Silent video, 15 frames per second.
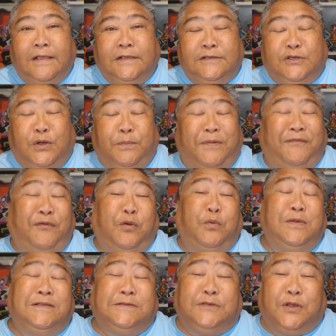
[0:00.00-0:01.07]
So before
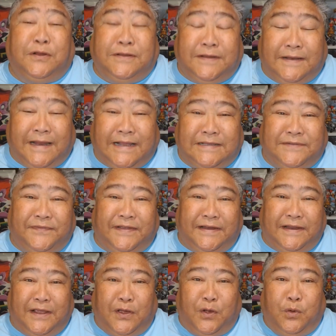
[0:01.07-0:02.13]
we start today's
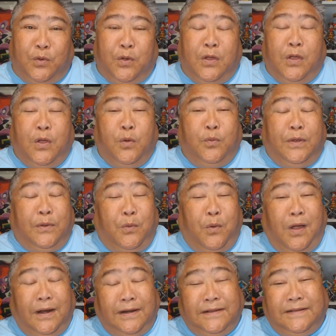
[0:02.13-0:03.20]
video, we
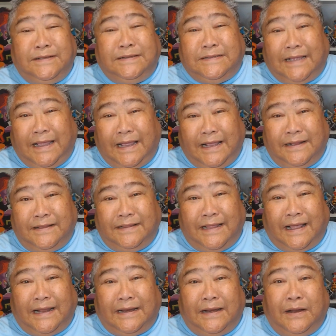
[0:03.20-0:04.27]
wanted to say
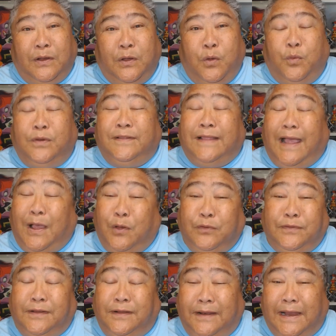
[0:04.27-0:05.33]
that
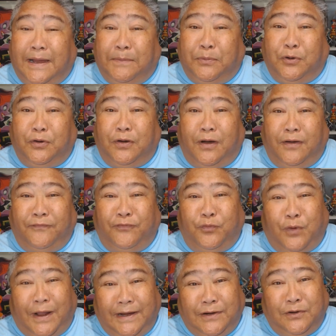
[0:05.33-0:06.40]
without the labor of
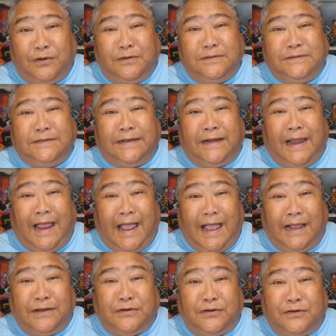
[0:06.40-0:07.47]
writers and
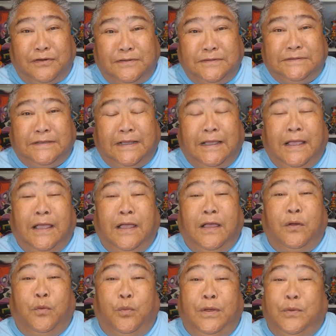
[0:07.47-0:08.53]
actors,
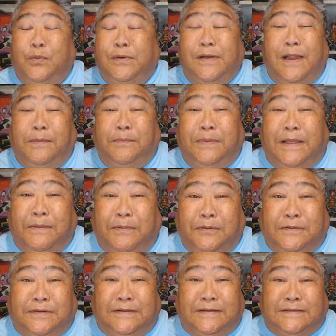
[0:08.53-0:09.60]
we would not be able
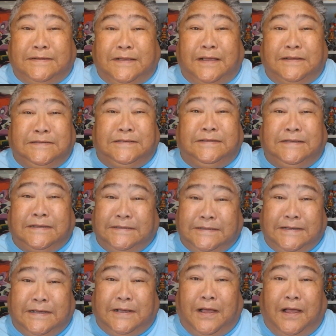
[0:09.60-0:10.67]
to discuss
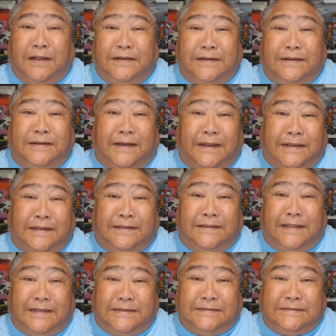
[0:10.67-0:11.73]
Disney content like
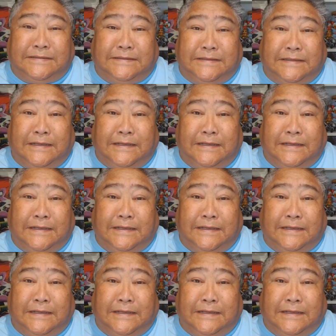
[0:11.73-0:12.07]
this